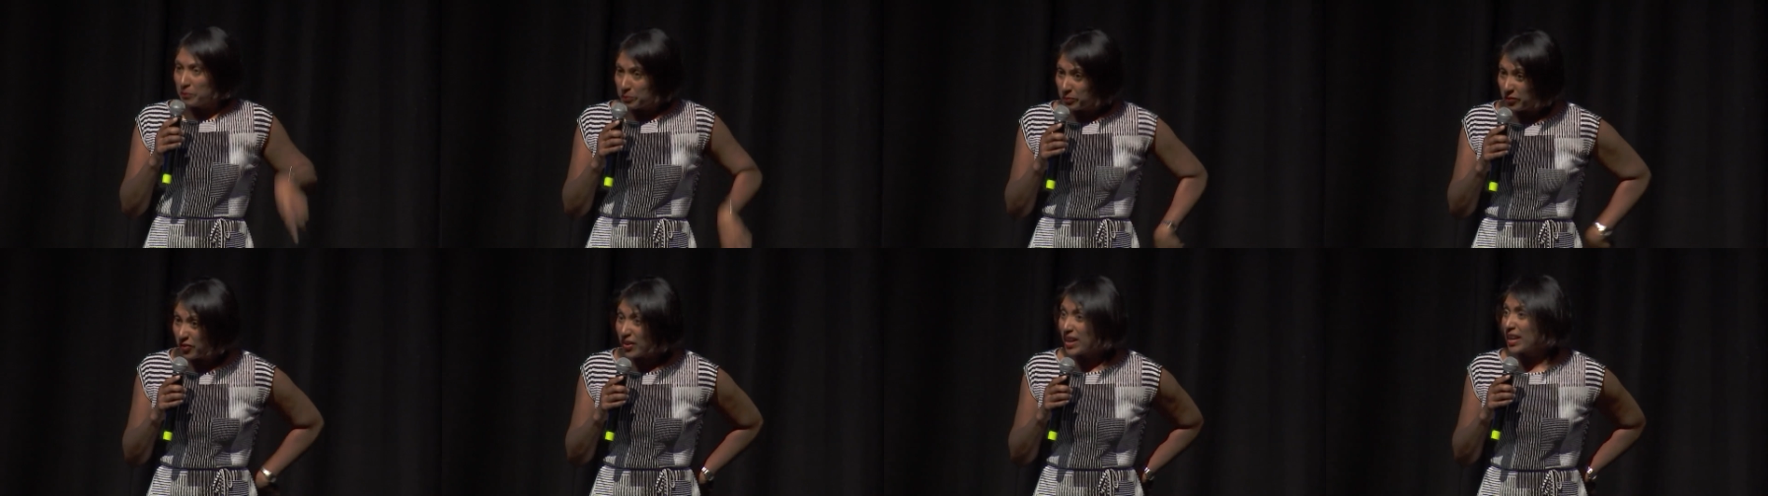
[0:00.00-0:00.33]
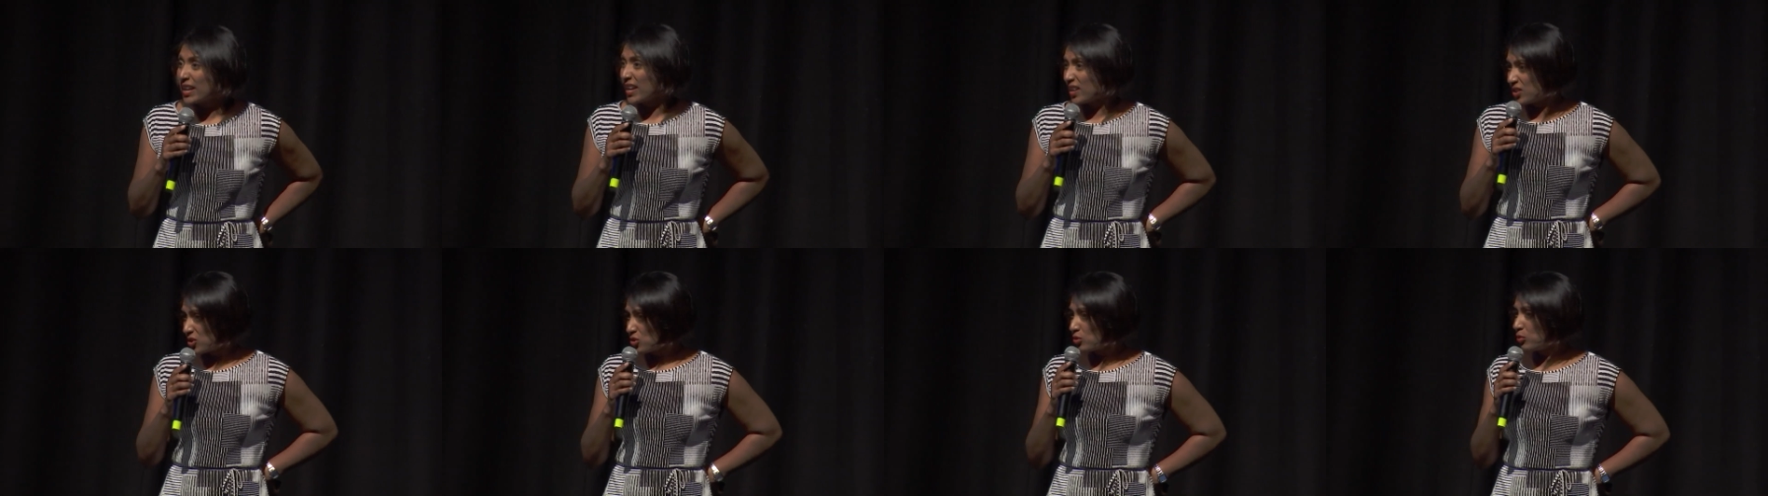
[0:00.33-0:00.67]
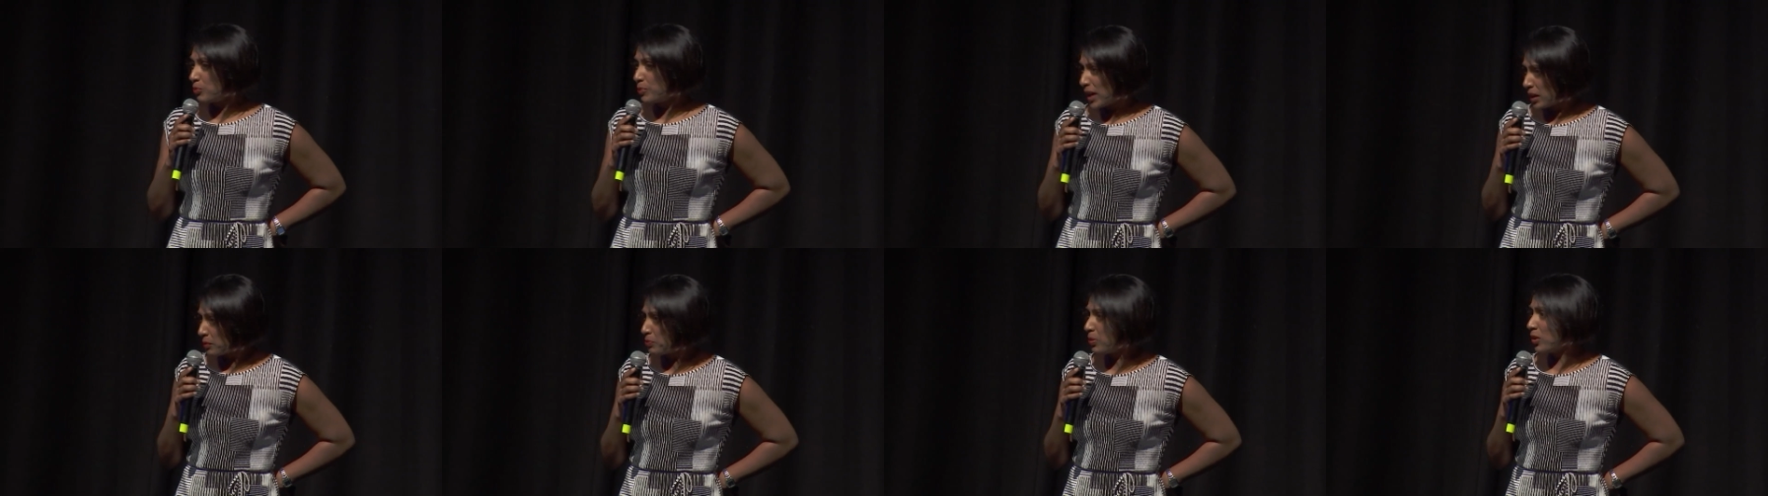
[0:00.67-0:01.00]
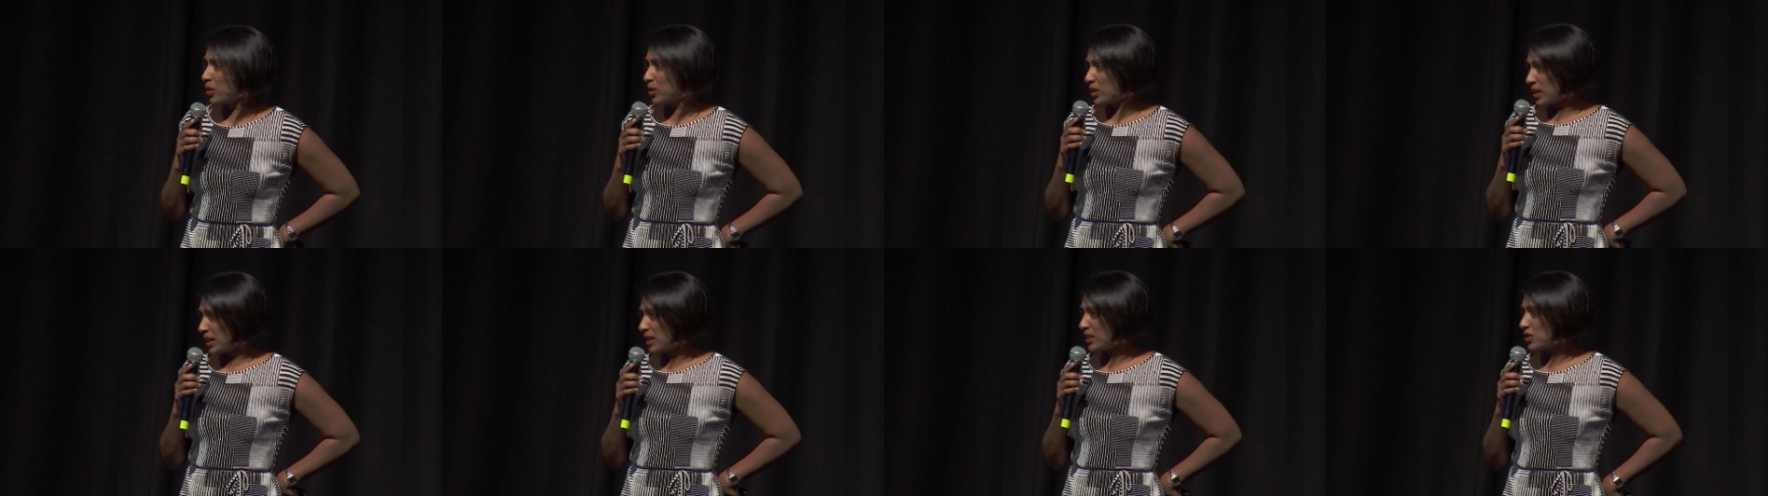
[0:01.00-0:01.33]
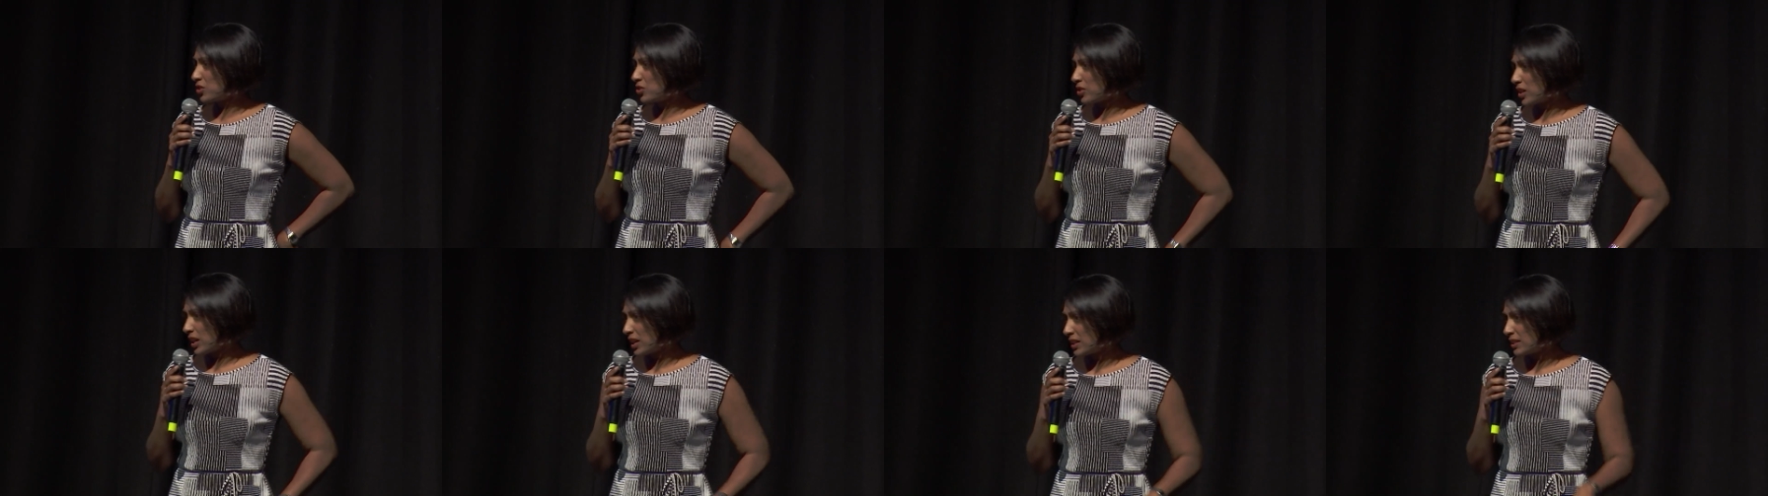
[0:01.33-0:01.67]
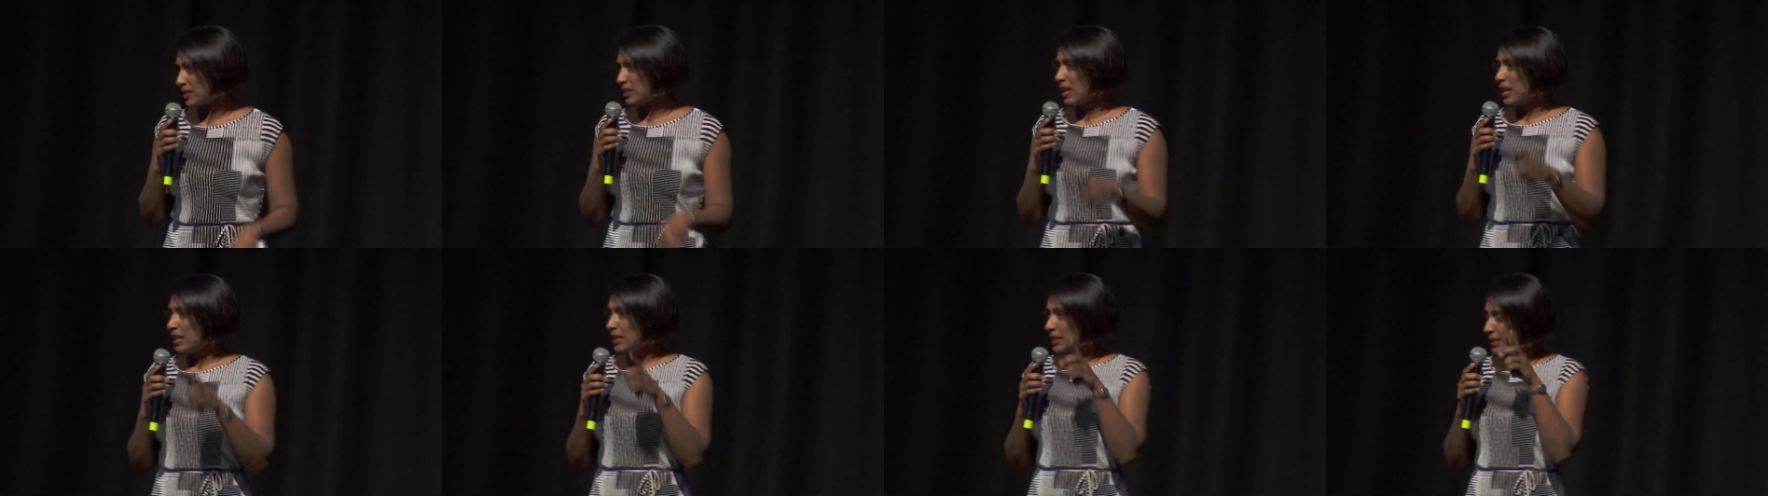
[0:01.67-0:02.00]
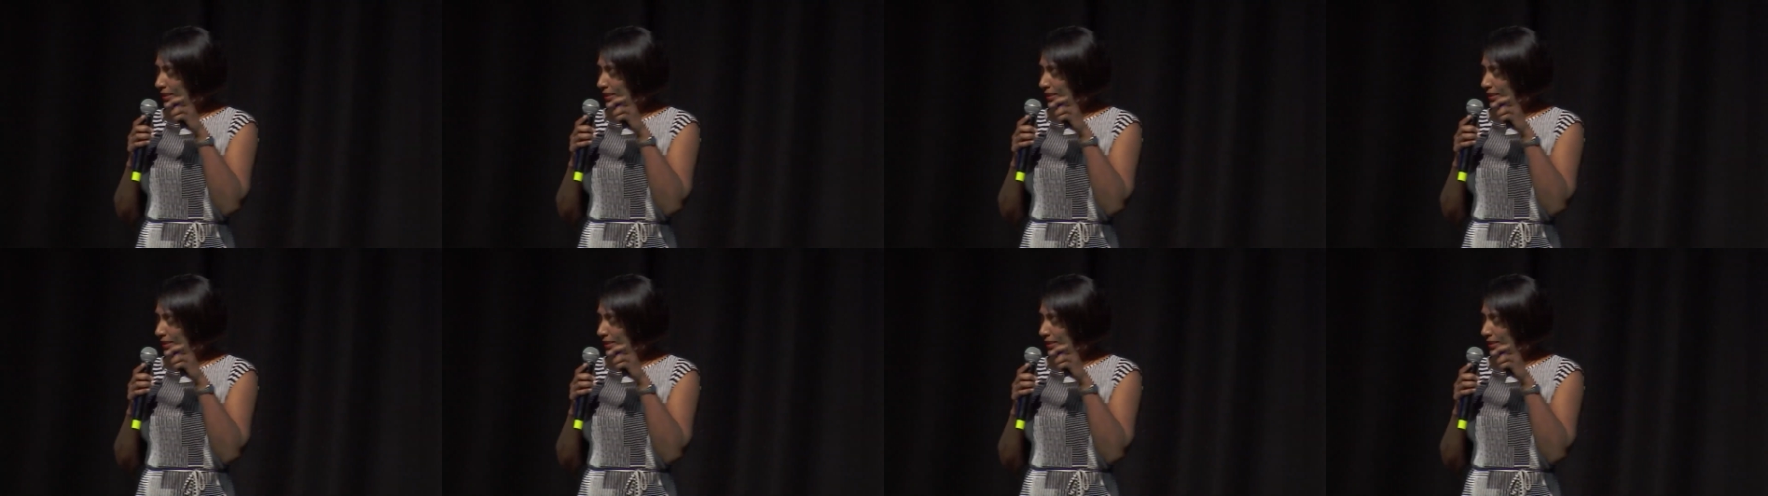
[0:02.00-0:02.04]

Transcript: financial back pocket interest